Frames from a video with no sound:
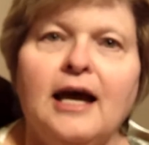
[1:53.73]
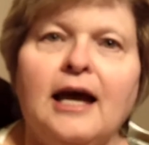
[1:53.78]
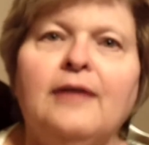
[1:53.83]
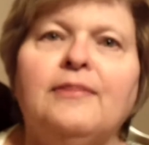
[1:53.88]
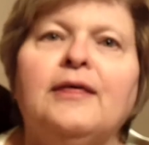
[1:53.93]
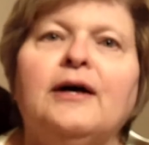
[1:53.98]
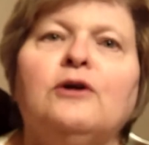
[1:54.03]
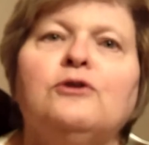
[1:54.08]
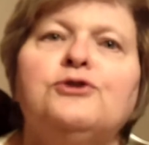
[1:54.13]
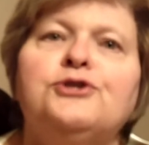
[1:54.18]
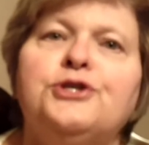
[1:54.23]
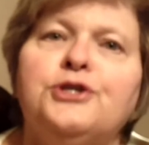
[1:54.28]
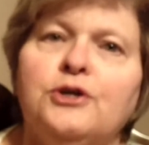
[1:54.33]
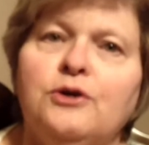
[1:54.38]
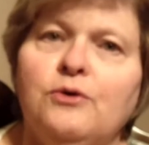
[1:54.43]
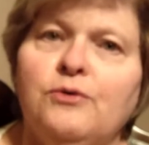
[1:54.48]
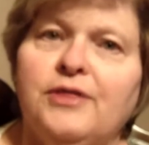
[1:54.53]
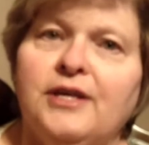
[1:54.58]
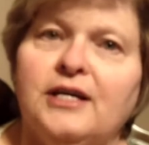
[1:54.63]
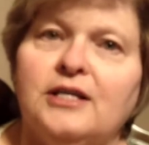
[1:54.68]
And they'll
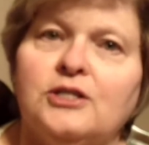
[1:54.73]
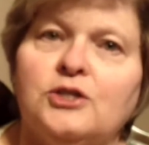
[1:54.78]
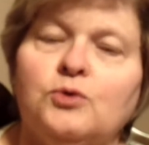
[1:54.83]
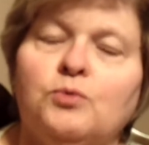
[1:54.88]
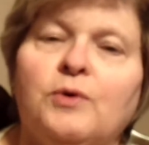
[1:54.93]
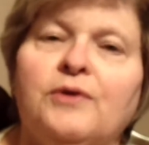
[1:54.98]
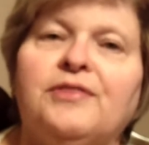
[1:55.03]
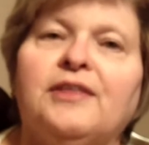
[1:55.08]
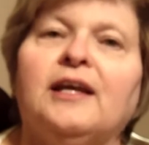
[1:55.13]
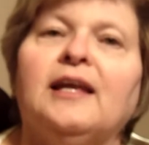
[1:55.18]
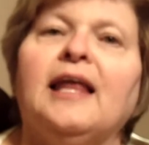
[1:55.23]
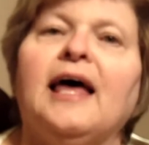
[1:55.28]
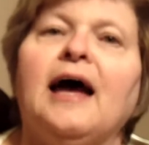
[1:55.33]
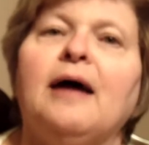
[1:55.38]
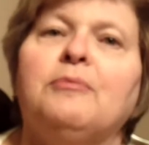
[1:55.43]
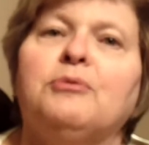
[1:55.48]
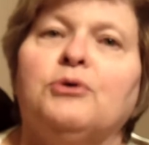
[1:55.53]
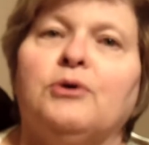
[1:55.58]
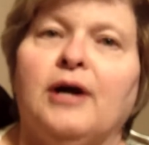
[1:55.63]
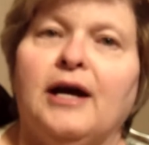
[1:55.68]
do this with
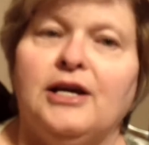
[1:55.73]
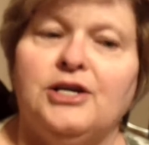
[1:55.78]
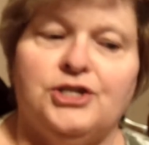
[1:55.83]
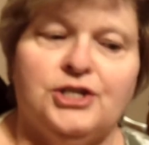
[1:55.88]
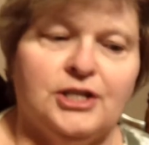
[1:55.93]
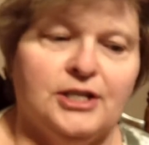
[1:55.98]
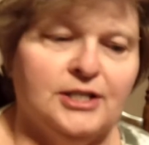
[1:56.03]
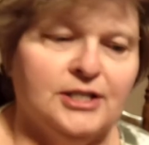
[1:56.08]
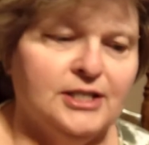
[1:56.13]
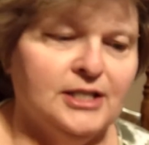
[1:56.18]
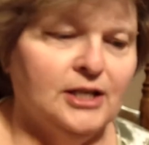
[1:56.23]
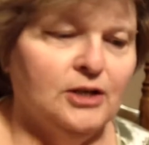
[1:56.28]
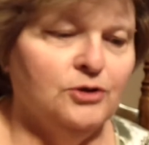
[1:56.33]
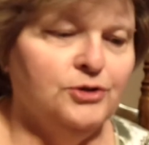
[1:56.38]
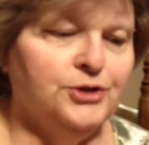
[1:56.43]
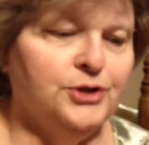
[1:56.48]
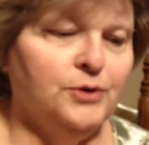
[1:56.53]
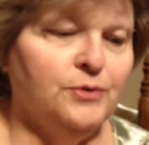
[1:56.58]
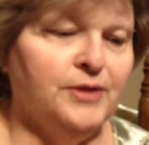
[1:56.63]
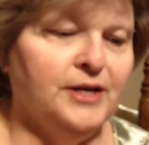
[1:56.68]
elaborations.
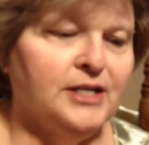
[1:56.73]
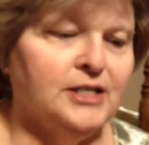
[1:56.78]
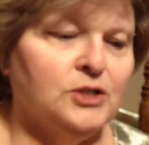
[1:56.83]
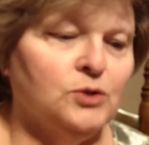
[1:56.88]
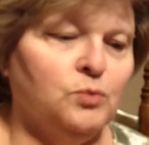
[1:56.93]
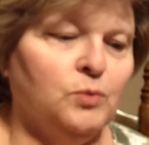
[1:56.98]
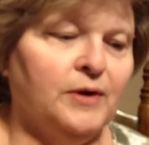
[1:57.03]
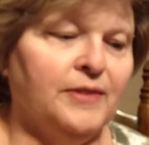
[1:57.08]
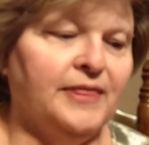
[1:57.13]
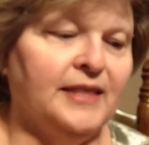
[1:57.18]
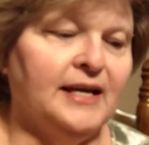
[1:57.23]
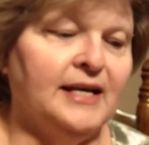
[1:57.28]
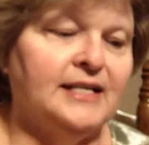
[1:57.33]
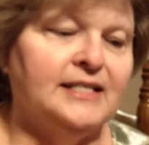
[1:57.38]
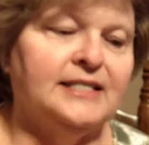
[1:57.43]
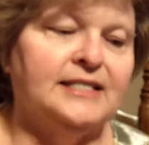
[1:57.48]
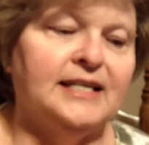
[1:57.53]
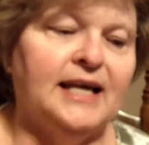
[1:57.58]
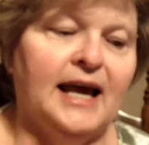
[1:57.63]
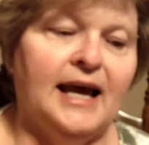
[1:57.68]
They'll do this with
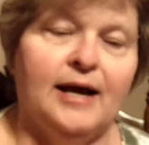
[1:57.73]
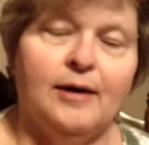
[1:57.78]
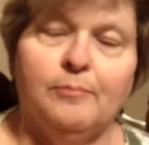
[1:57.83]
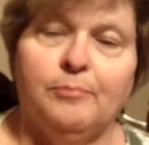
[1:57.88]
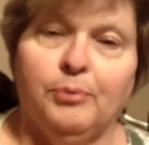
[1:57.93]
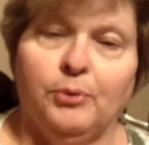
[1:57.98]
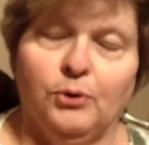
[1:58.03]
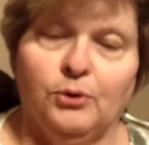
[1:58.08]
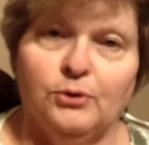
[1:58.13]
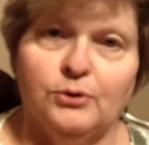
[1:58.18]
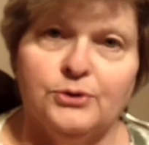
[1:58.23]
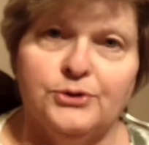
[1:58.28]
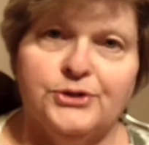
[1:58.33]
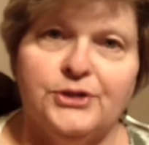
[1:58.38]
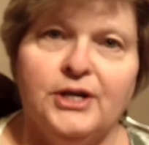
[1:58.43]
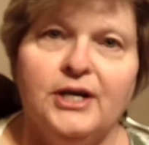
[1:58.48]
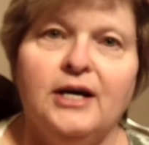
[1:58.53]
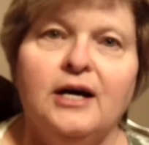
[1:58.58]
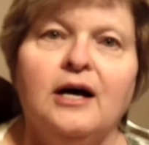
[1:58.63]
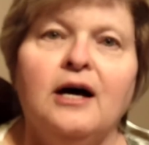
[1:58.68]

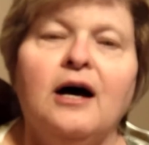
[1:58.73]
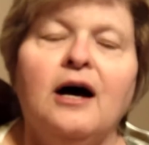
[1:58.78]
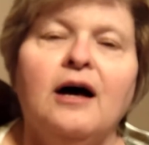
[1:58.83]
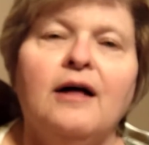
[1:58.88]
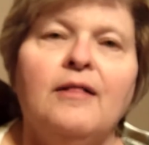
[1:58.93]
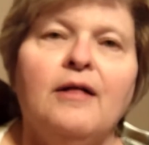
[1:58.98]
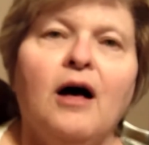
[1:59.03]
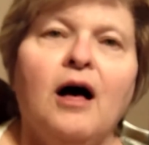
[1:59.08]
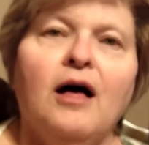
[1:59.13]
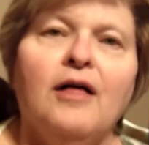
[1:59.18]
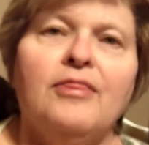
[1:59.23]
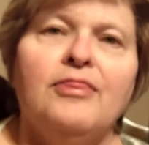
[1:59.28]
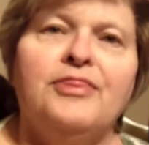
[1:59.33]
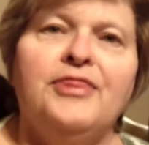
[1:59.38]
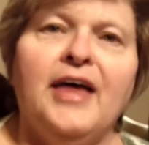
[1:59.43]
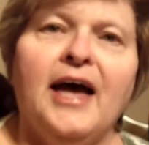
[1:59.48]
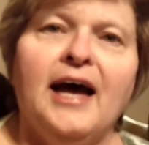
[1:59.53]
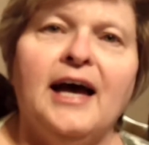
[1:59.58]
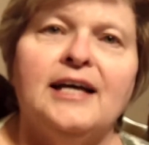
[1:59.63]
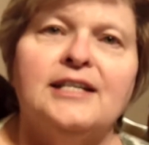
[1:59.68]
examples
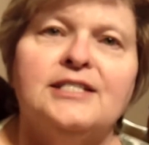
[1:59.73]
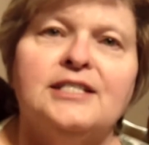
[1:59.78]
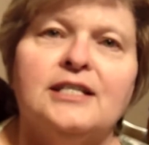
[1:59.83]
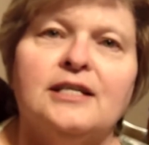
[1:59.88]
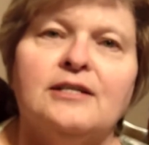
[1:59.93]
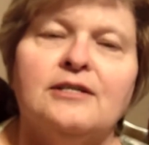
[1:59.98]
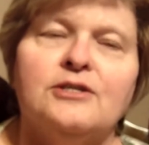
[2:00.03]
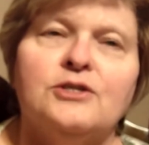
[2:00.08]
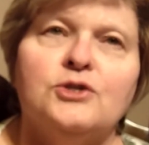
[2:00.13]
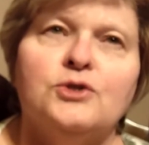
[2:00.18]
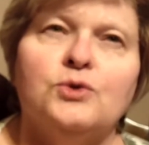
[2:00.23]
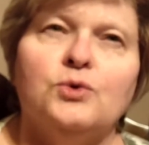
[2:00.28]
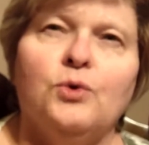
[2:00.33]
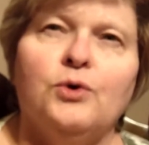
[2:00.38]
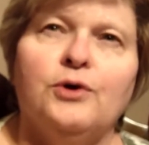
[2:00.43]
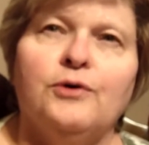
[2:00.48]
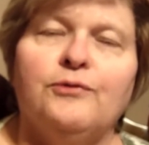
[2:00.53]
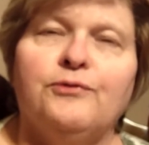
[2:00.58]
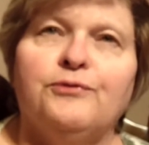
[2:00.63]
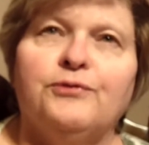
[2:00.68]
that
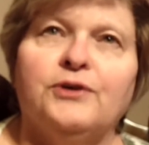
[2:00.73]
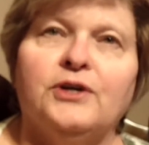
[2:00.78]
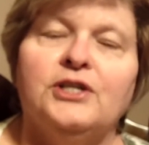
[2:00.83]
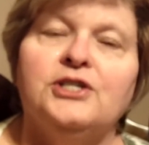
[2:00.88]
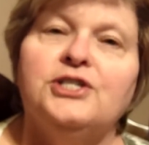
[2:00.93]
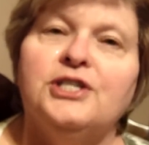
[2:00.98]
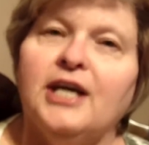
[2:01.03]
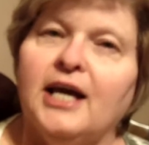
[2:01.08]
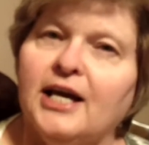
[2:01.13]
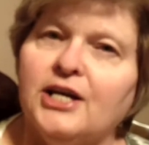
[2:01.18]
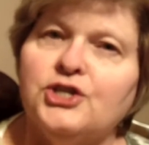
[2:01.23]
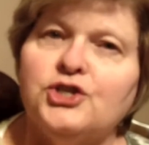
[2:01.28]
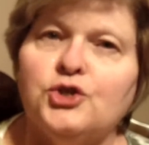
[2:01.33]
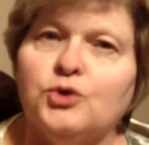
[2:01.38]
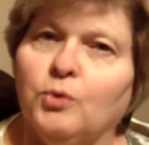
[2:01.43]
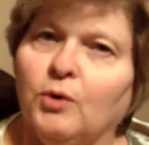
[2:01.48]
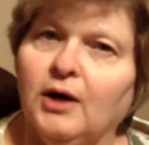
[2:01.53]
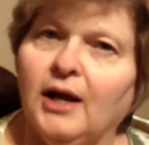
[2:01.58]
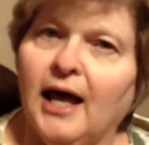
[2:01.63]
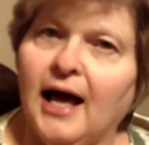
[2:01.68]
sort of
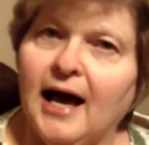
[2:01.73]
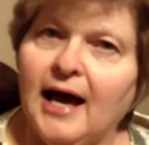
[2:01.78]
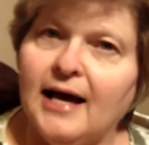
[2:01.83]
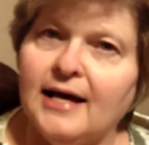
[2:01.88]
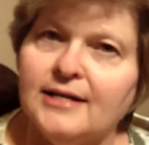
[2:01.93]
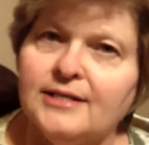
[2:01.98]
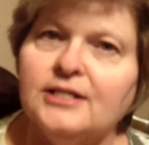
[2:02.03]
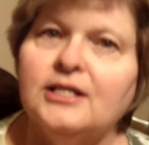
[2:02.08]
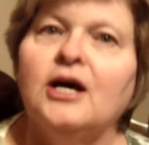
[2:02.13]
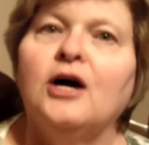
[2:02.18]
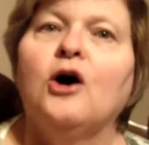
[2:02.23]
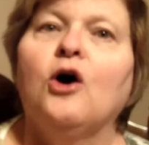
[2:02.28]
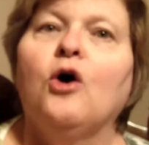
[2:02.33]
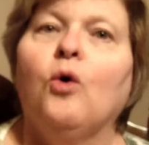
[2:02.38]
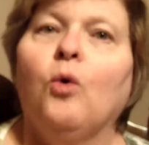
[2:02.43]
contextualize